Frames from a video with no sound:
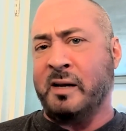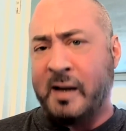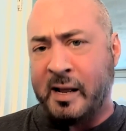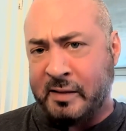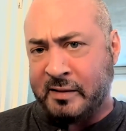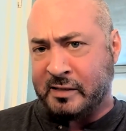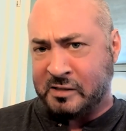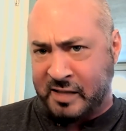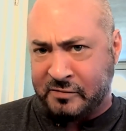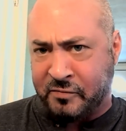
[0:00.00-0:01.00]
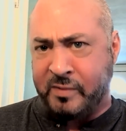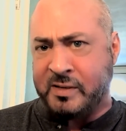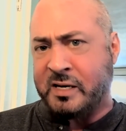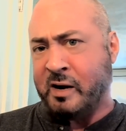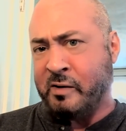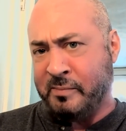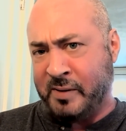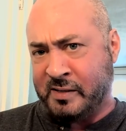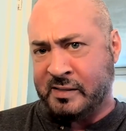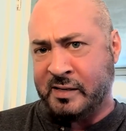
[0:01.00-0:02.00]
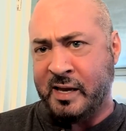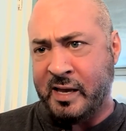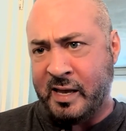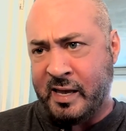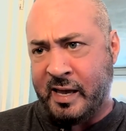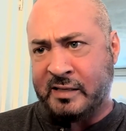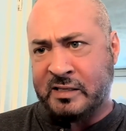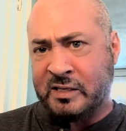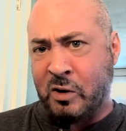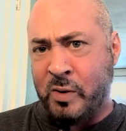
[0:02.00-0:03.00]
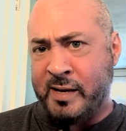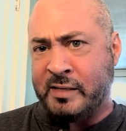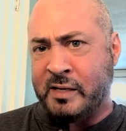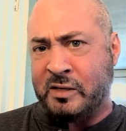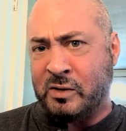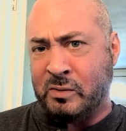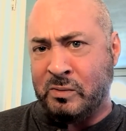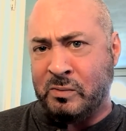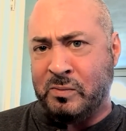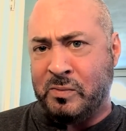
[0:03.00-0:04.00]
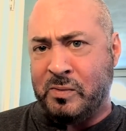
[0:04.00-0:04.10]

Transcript: And I think that's that's very scary, because it's so easy to